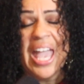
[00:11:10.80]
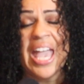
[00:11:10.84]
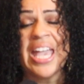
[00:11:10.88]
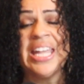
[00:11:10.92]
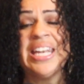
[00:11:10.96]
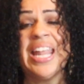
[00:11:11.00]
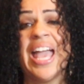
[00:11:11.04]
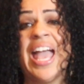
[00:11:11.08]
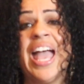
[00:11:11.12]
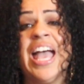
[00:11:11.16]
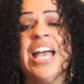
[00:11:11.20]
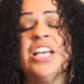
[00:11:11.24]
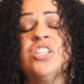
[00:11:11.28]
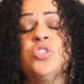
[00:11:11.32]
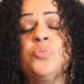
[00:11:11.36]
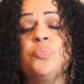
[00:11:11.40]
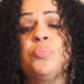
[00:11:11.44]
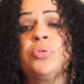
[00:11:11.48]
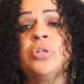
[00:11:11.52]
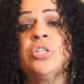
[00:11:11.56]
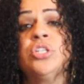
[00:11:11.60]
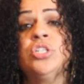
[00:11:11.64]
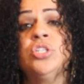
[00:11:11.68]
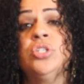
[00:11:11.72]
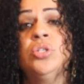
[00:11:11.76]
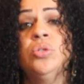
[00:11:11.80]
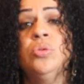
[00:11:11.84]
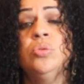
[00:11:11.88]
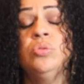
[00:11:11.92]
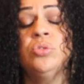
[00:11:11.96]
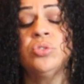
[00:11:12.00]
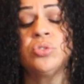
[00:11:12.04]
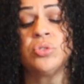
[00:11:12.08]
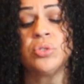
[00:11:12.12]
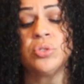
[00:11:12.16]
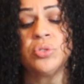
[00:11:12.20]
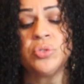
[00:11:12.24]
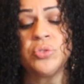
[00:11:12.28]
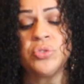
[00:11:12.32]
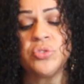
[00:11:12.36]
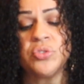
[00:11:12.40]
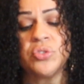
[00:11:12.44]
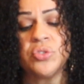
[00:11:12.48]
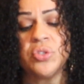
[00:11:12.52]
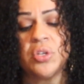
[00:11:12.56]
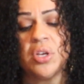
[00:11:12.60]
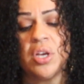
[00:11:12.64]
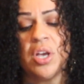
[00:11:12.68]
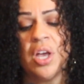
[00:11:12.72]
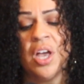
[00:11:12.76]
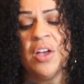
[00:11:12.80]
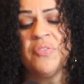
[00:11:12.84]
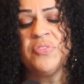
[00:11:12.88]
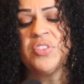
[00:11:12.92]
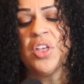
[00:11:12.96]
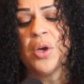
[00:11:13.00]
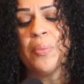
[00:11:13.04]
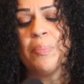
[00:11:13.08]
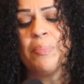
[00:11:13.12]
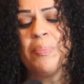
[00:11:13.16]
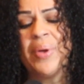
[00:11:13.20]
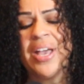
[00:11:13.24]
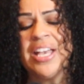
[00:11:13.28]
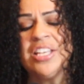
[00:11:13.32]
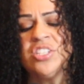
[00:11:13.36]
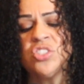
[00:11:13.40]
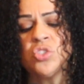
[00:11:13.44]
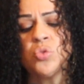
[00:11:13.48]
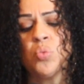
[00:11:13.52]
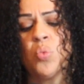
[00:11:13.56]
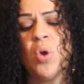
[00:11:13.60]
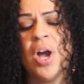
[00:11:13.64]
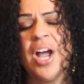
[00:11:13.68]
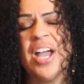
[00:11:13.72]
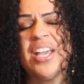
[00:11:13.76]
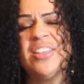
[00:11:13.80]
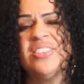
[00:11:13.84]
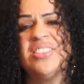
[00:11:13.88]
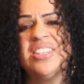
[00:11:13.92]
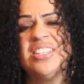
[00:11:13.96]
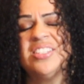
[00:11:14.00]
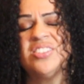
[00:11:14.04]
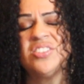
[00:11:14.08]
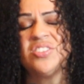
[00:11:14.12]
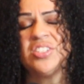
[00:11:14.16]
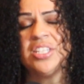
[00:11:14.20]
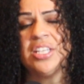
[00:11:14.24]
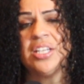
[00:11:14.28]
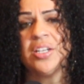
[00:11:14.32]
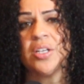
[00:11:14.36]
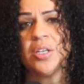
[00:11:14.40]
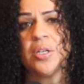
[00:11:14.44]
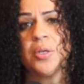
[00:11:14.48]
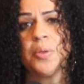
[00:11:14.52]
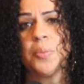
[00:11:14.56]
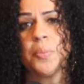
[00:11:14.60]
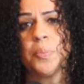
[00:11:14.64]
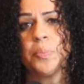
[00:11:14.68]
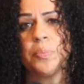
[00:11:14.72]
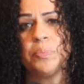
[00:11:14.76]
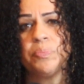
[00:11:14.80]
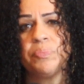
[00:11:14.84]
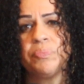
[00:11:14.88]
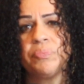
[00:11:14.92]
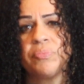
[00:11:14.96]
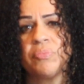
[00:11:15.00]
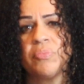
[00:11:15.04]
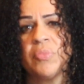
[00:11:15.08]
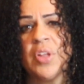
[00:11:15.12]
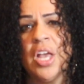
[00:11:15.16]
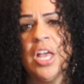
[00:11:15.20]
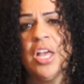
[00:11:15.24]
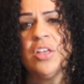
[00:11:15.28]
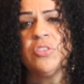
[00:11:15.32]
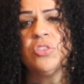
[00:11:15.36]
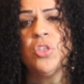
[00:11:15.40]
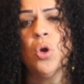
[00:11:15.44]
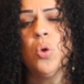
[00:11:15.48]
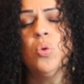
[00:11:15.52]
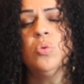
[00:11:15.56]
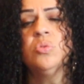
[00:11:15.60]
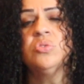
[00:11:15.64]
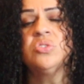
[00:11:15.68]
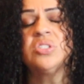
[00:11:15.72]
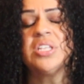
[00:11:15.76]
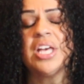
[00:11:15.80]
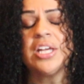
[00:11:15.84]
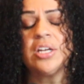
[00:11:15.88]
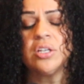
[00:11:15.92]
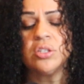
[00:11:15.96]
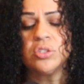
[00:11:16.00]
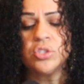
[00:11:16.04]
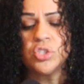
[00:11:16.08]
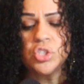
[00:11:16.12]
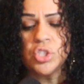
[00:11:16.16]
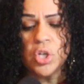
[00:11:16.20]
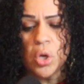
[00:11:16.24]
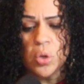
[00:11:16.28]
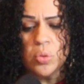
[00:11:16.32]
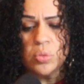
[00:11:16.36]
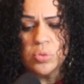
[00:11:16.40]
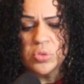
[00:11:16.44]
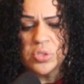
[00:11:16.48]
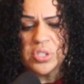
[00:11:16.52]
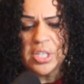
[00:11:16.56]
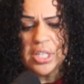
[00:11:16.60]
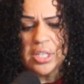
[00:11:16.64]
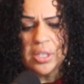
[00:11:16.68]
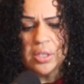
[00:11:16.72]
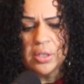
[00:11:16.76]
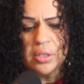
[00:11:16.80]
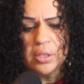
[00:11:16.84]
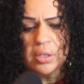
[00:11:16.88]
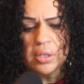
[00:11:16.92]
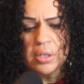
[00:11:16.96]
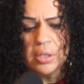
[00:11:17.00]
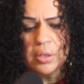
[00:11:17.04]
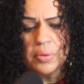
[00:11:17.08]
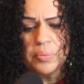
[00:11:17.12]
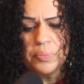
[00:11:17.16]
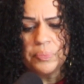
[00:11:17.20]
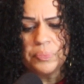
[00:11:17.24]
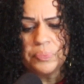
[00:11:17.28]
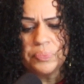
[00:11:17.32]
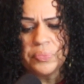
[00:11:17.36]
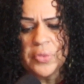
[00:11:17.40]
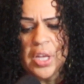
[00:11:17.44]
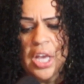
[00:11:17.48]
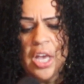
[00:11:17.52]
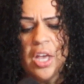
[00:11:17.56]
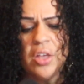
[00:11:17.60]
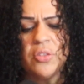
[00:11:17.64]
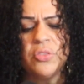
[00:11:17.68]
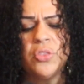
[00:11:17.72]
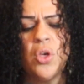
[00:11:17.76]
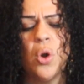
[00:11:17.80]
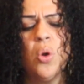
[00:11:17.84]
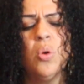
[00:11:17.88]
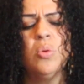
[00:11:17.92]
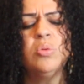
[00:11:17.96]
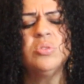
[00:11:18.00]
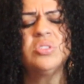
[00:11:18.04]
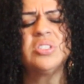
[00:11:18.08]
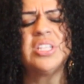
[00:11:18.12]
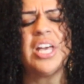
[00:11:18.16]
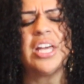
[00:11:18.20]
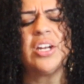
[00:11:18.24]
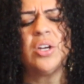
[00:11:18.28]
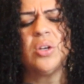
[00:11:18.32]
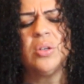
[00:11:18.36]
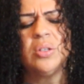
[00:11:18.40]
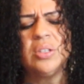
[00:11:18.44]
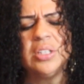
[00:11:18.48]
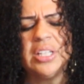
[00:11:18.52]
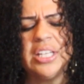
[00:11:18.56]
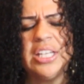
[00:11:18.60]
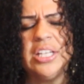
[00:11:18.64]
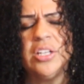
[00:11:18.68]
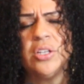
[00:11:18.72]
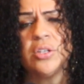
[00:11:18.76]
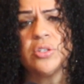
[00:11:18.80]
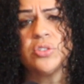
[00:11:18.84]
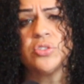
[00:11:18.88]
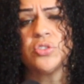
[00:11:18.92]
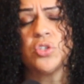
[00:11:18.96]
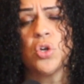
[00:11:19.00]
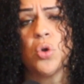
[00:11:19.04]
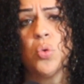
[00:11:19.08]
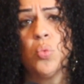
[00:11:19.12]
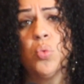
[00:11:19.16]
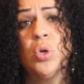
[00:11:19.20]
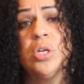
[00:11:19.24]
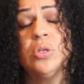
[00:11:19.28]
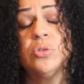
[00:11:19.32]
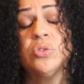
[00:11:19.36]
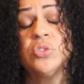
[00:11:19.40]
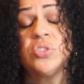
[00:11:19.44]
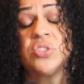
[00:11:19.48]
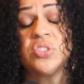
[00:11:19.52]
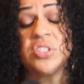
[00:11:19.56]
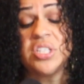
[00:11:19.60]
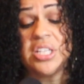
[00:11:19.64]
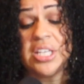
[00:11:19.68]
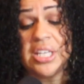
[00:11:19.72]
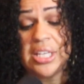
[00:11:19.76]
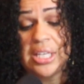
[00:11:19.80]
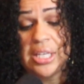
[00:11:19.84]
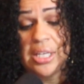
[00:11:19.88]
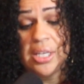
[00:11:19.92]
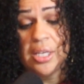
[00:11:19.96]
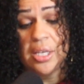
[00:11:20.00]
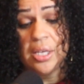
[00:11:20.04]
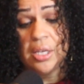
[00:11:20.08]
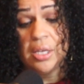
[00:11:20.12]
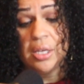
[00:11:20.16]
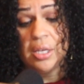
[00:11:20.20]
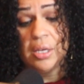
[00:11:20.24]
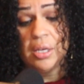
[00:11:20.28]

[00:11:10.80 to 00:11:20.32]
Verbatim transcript: And as producers of the best wine this year, those that are chosen, those that are leaders, will see